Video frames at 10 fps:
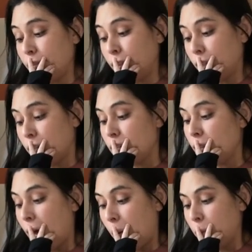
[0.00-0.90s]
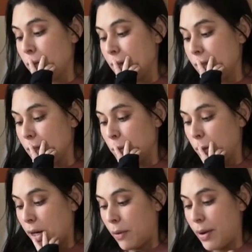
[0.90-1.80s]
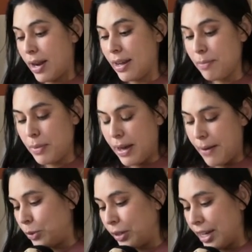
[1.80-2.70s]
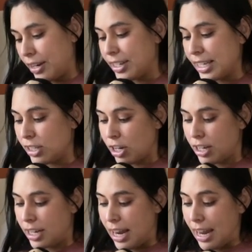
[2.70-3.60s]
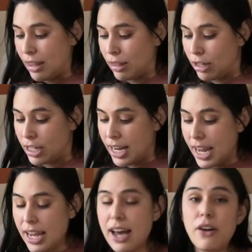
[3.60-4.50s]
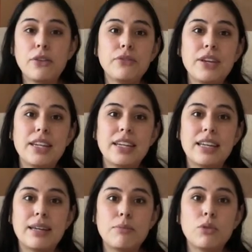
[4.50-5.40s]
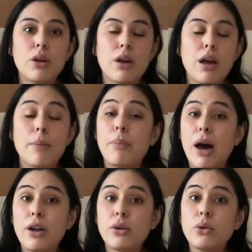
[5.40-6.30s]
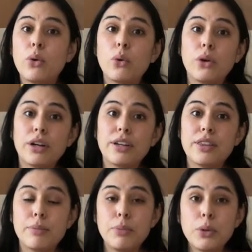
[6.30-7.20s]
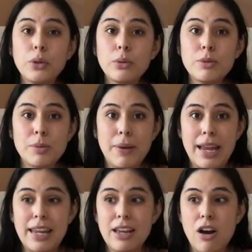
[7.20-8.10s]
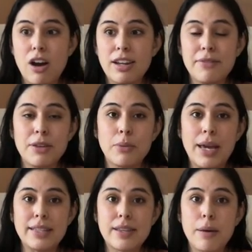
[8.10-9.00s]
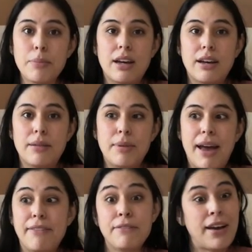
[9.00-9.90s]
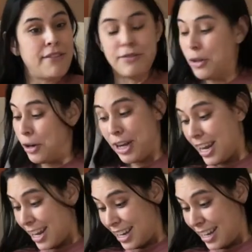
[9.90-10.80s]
learned a lot with this little one already, but we'll get our day started at 8.30. I'll feed him a bottle or the boob, depending on if he wakes up um, at 5.30.